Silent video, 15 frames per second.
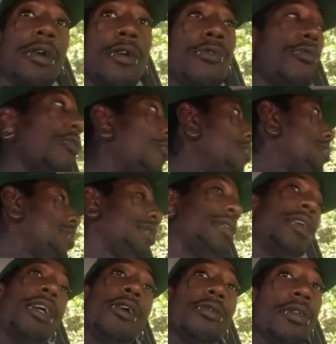croaked
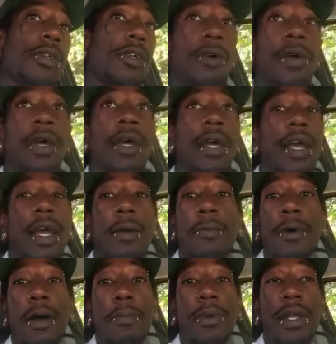years ago, it
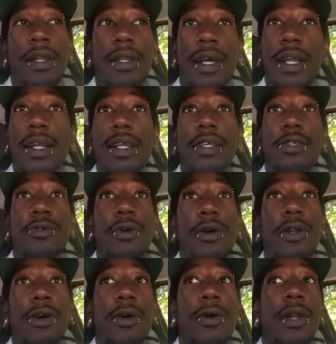wouldn't be none of this
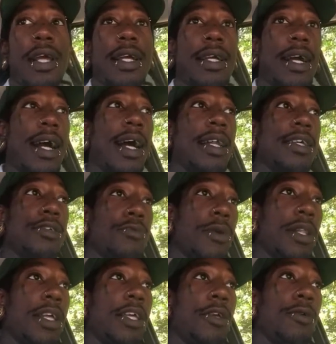going on. And God is
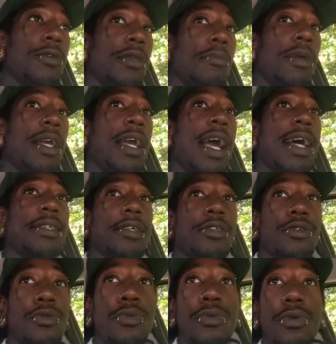really using me as a
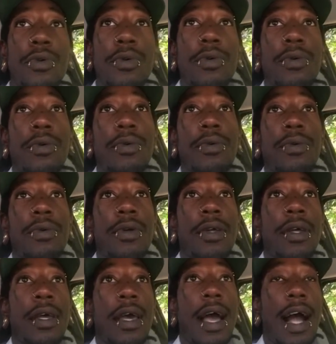tool.
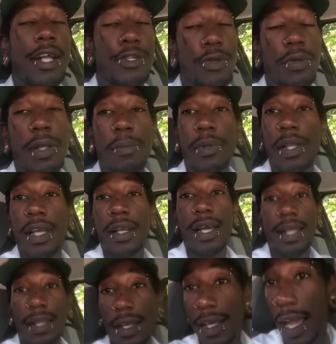I truly believe
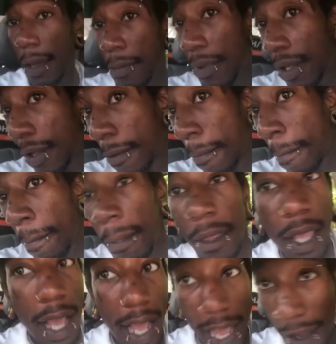that. Look at me.
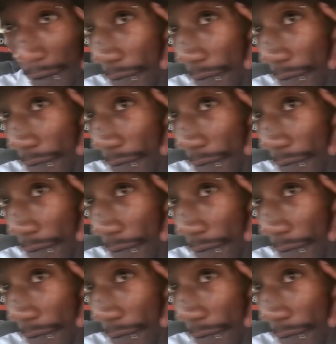I have